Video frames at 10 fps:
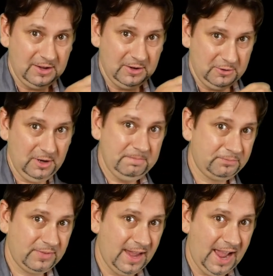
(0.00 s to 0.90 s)
All right,
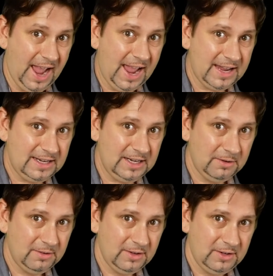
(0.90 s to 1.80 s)
they're A,
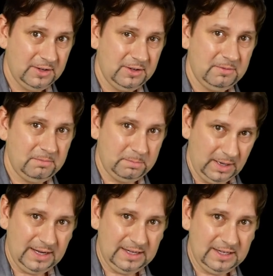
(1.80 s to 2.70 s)

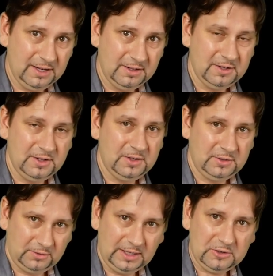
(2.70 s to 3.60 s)
B,
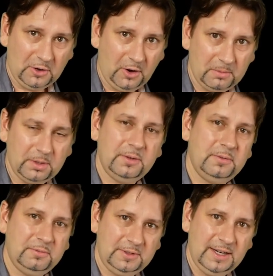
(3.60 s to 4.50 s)
C sharp,
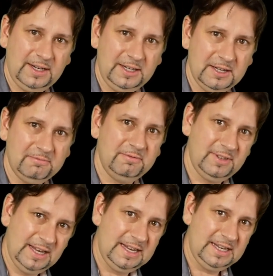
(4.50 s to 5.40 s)
D,
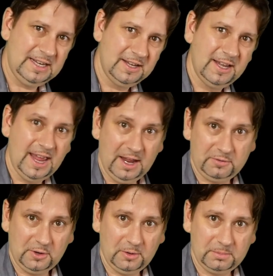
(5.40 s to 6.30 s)
E, F
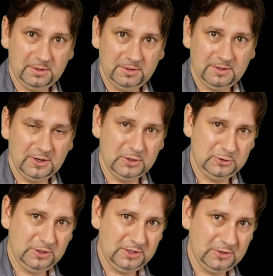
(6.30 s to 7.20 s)
sharp and
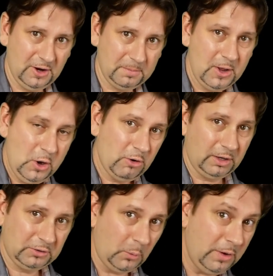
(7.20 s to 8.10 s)
G sharp.
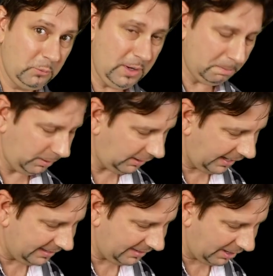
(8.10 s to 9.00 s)
Right, so if we
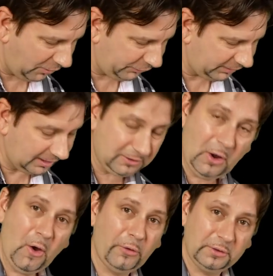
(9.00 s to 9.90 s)
play that on the
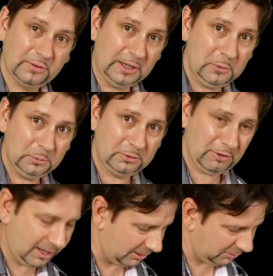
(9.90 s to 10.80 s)
guitar on the single
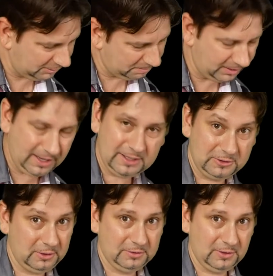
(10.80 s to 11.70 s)
string, I'm going to play it
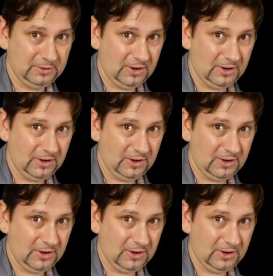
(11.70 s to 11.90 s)
just on the